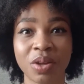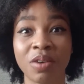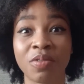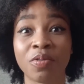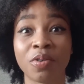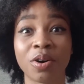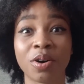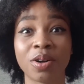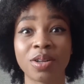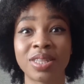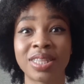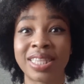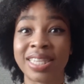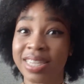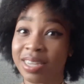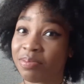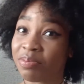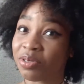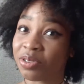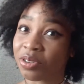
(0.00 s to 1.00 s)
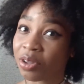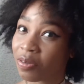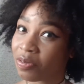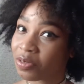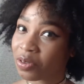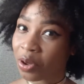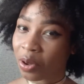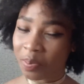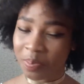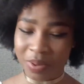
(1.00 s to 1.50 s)
for Team
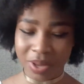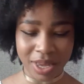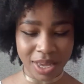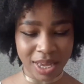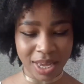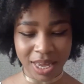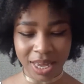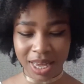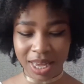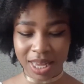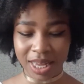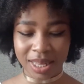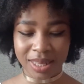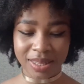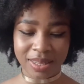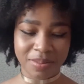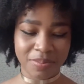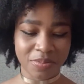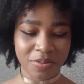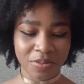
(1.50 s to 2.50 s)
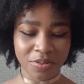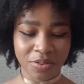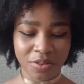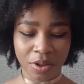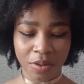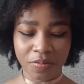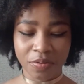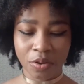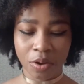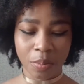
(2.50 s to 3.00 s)
Soft Copy
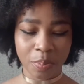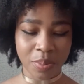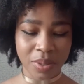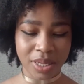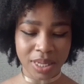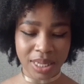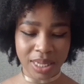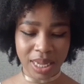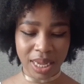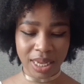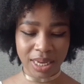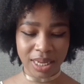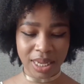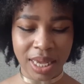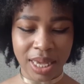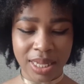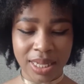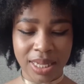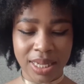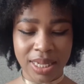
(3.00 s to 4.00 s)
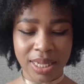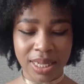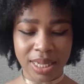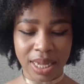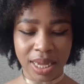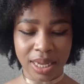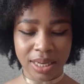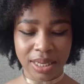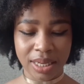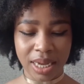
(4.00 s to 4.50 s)
said, Casey
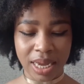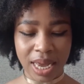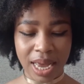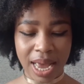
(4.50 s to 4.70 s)
said,